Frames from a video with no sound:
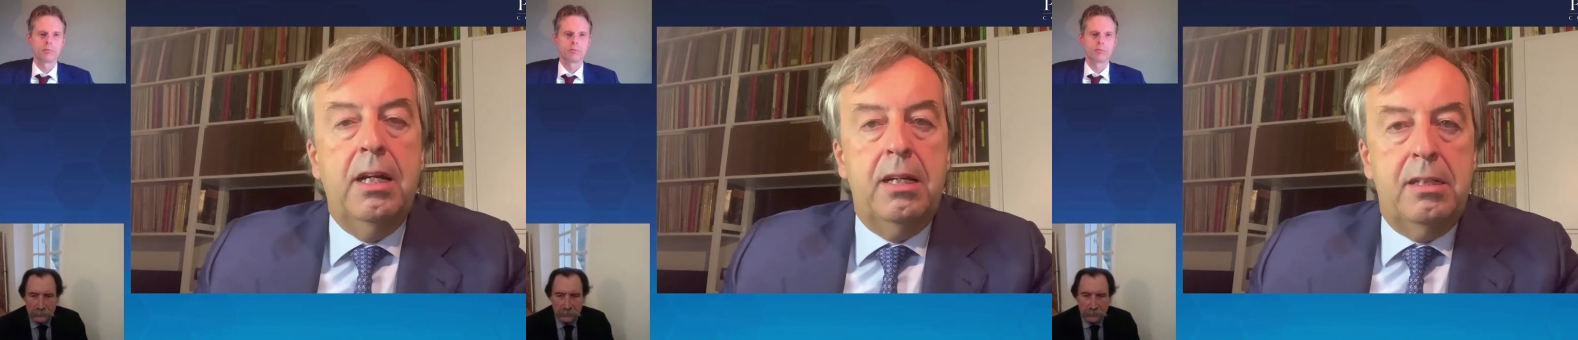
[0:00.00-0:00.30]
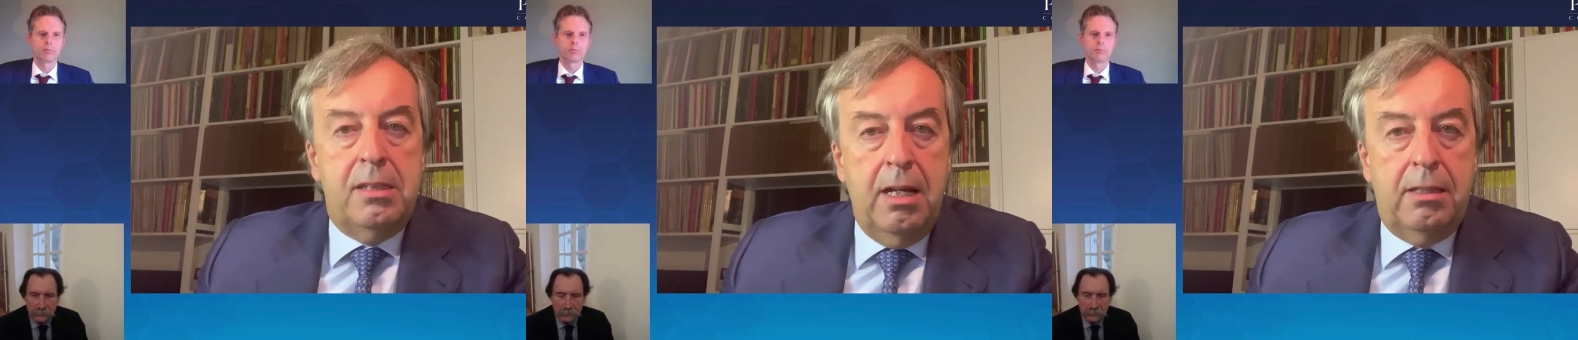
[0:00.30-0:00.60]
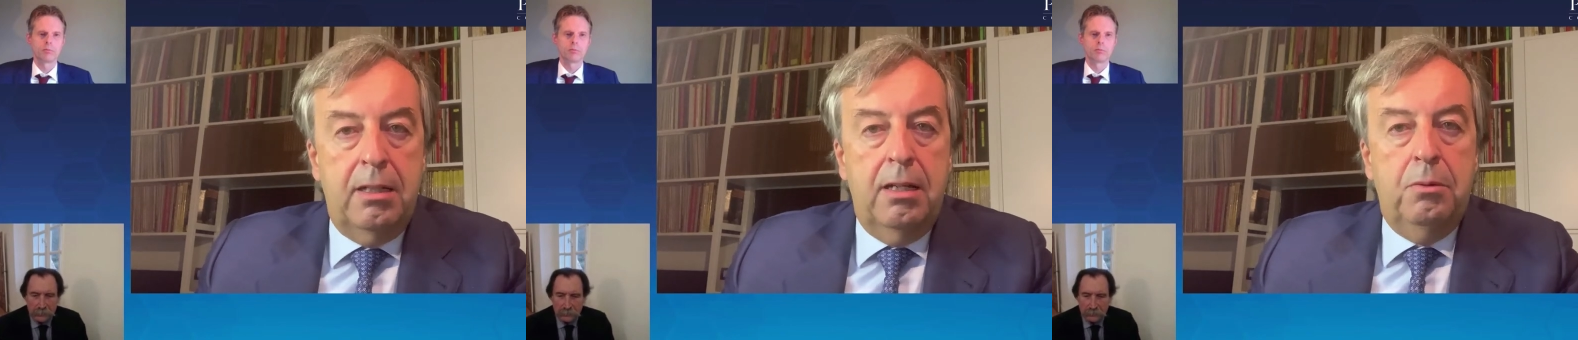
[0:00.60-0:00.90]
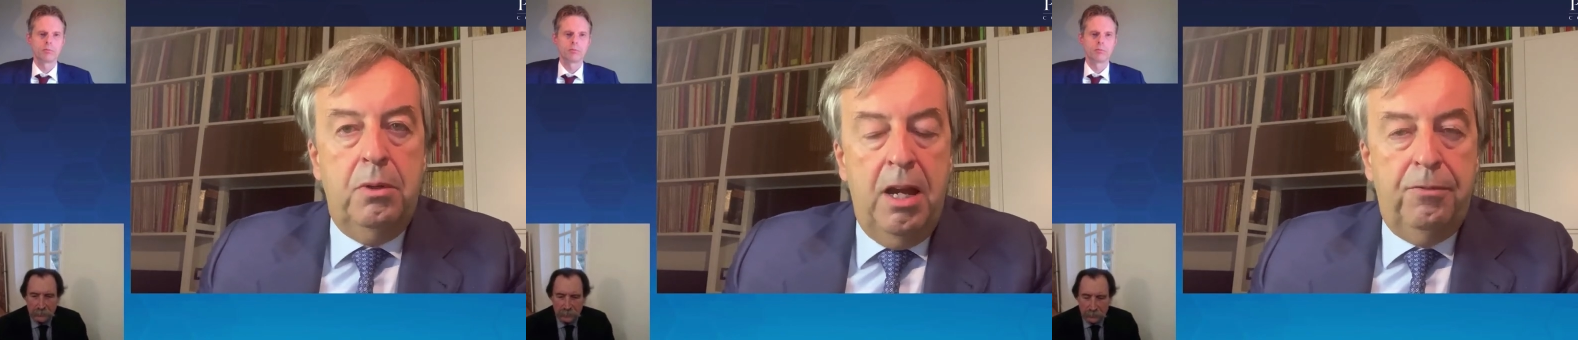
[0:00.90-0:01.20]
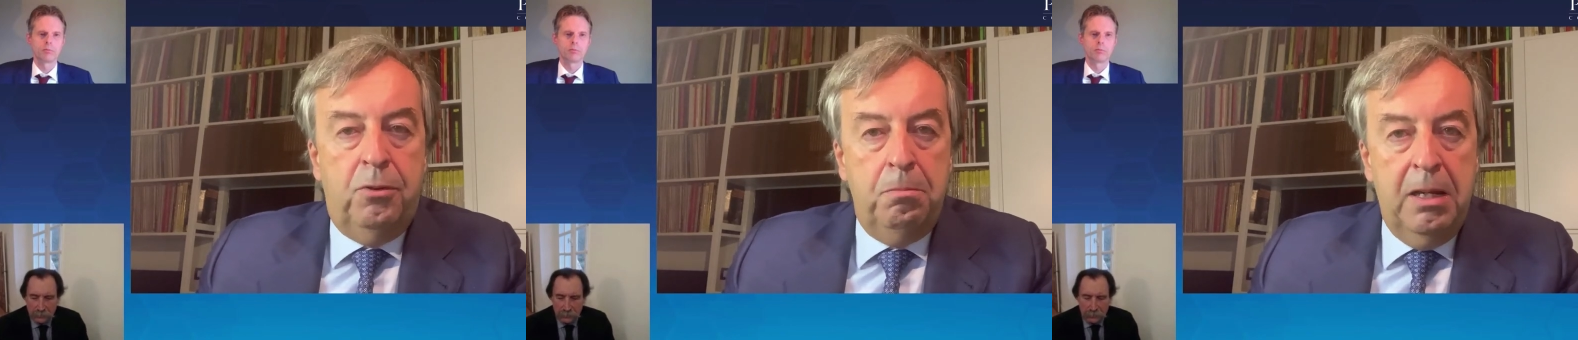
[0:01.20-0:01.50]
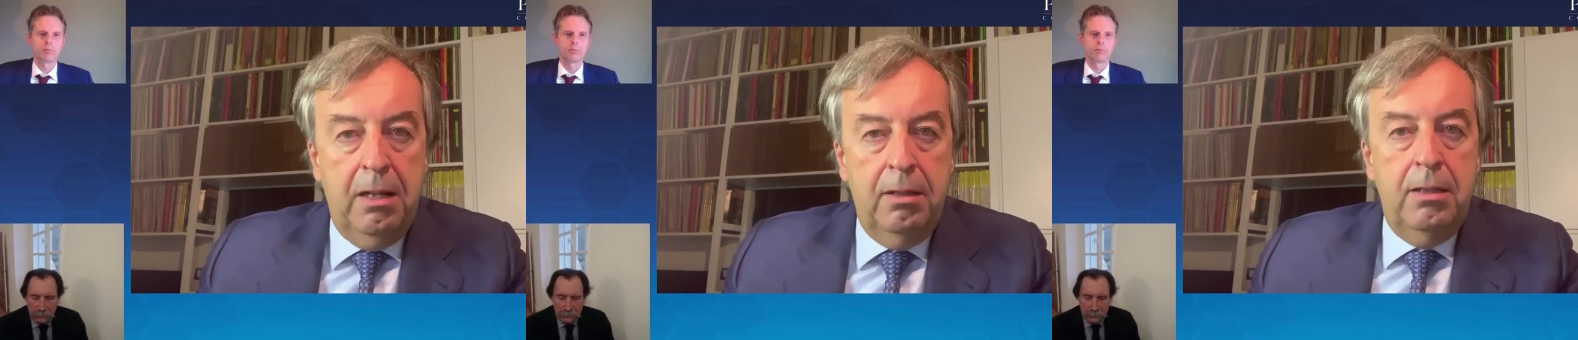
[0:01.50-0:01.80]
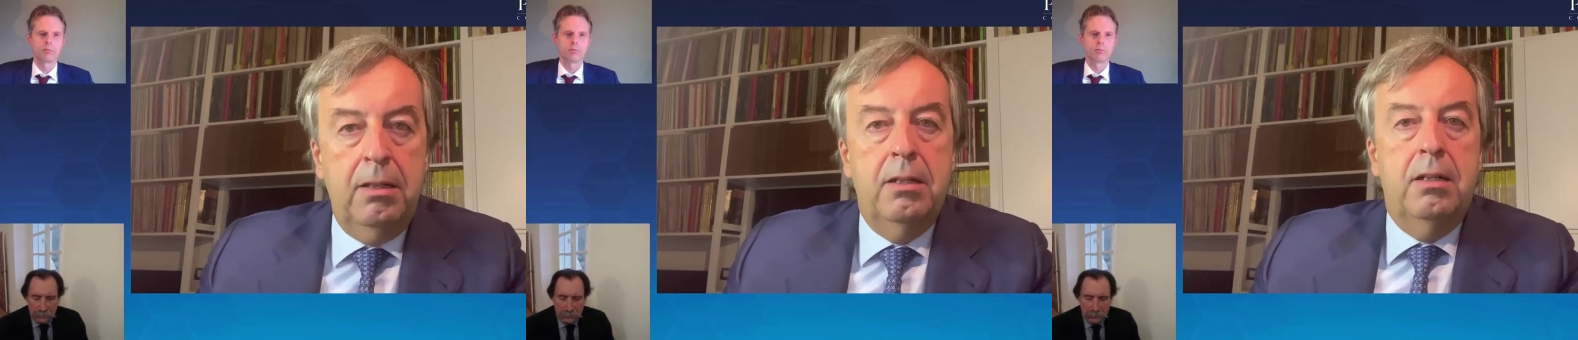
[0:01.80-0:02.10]
Speaker 1: is that we have to
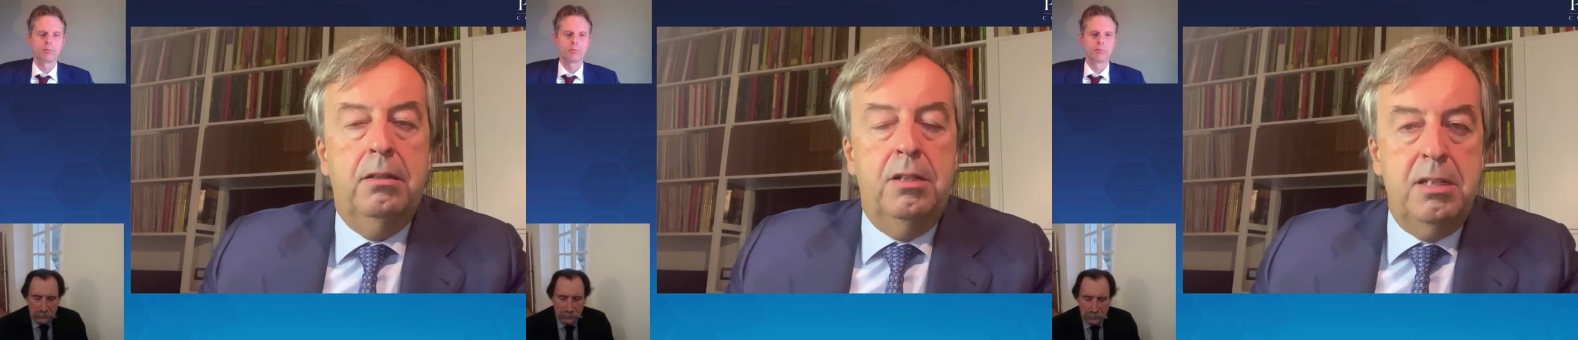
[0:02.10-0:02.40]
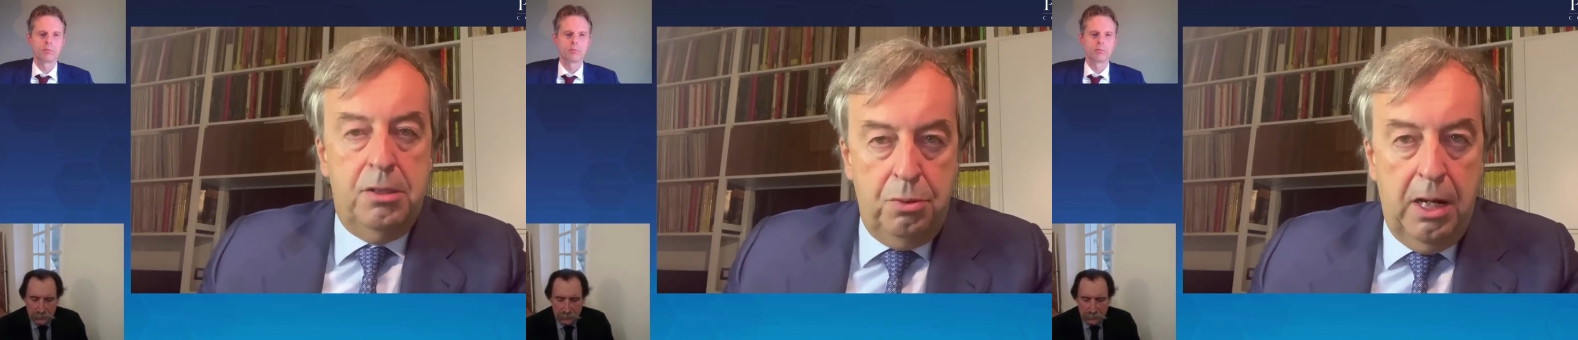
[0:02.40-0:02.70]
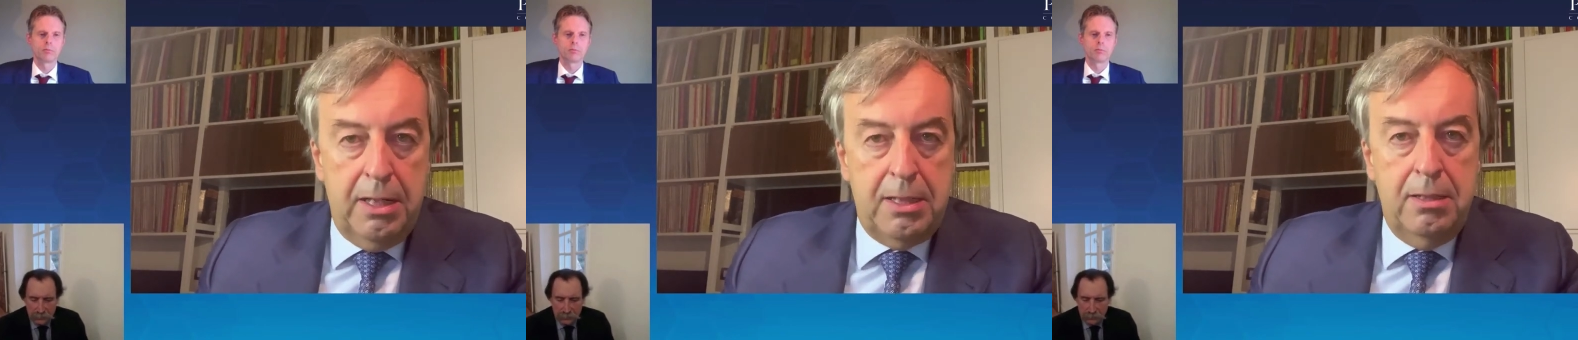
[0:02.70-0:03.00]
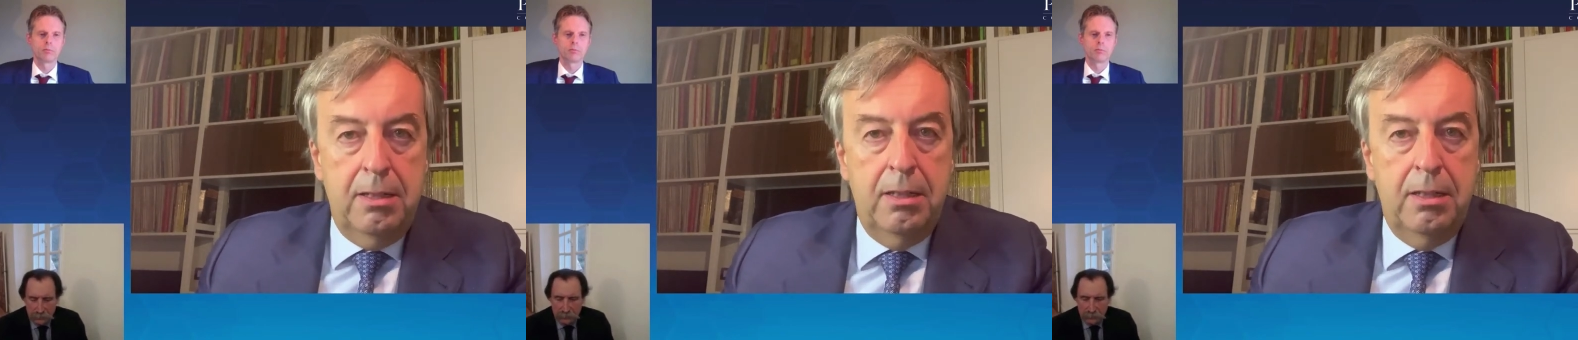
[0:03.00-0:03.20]
build this trust